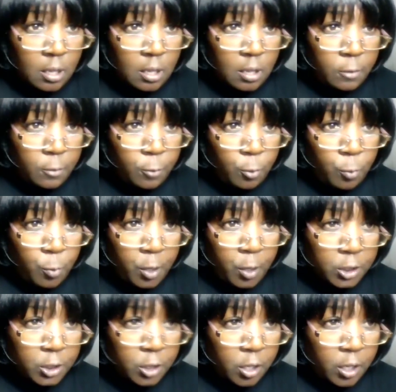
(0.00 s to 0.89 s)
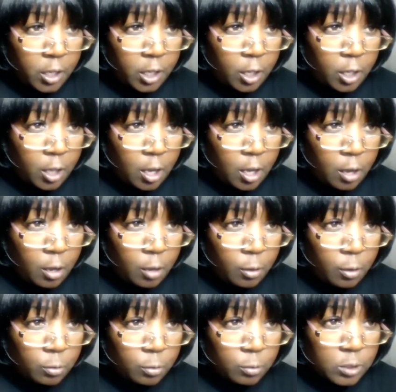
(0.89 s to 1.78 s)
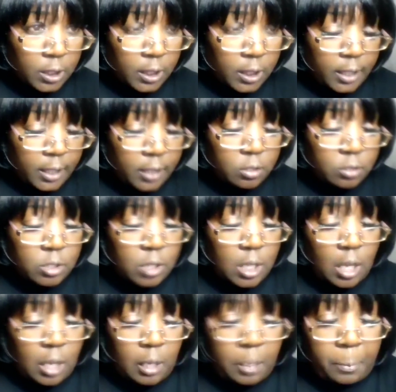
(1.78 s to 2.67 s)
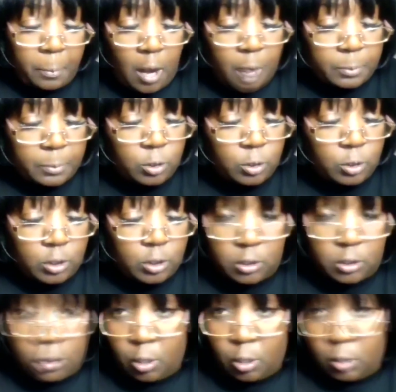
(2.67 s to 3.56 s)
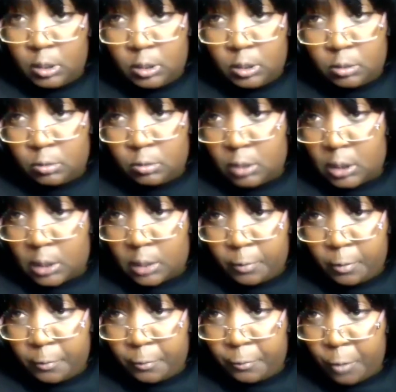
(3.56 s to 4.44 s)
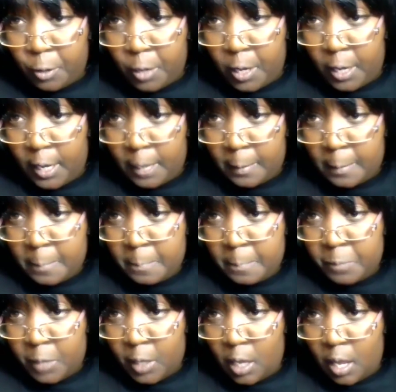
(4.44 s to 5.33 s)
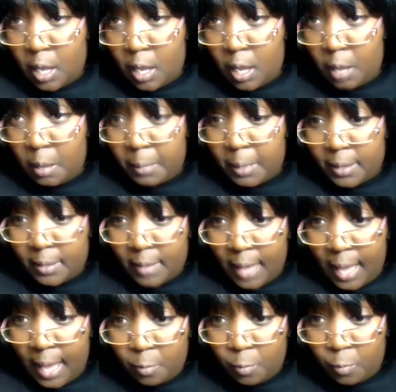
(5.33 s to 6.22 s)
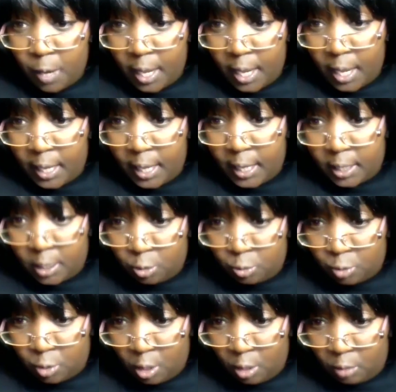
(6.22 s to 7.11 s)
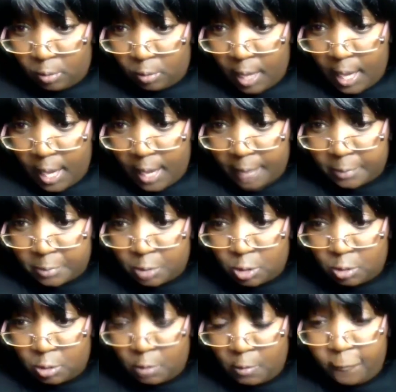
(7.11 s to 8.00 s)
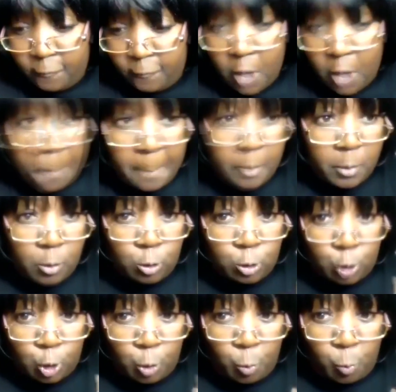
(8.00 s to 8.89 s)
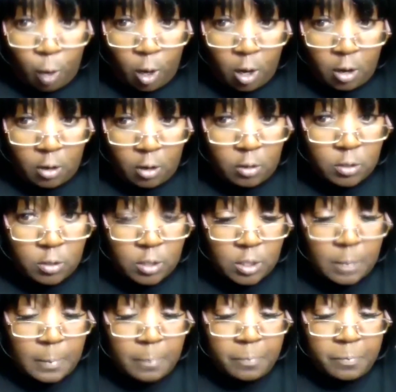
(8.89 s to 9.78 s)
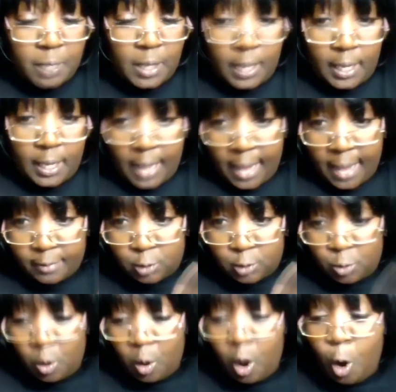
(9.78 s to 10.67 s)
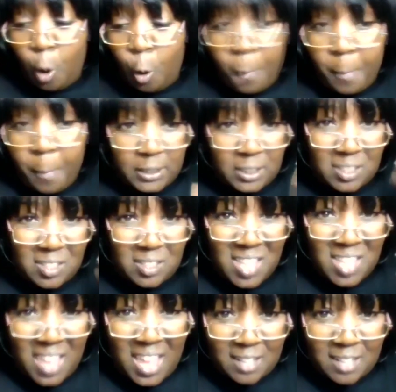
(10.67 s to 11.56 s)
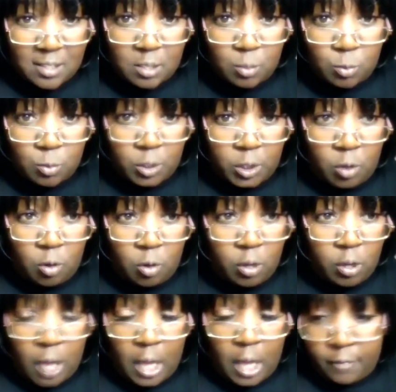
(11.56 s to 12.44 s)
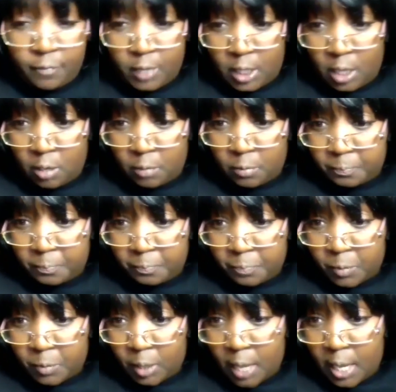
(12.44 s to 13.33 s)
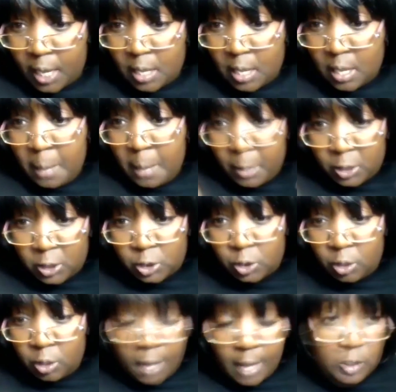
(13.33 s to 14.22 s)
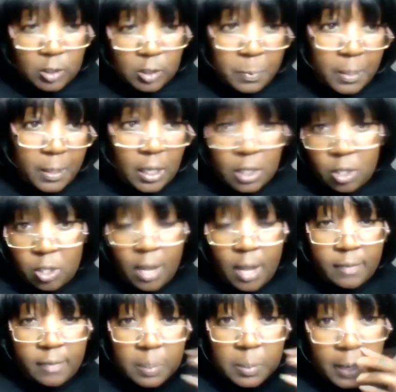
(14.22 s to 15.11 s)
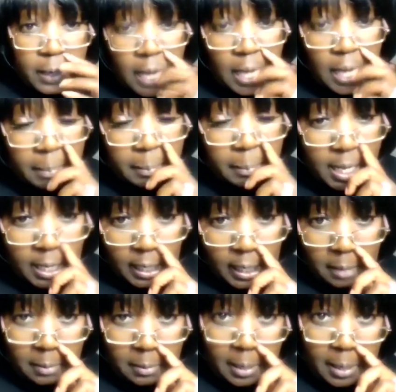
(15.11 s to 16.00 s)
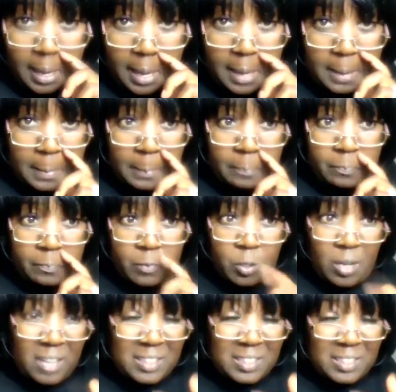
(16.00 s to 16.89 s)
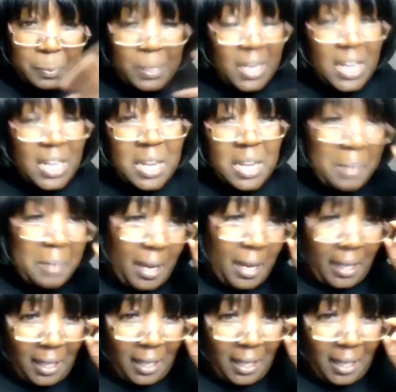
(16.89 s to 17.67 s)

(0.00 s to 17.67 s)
for where you're going to go to get your teleprompter. You can totally do this for free. And that way you don't have to fumble your words and have to do a whole bunch of takes with your online video. Okay. Plus you don't have to spend a lot of money. Okay. You don't have to spend any money.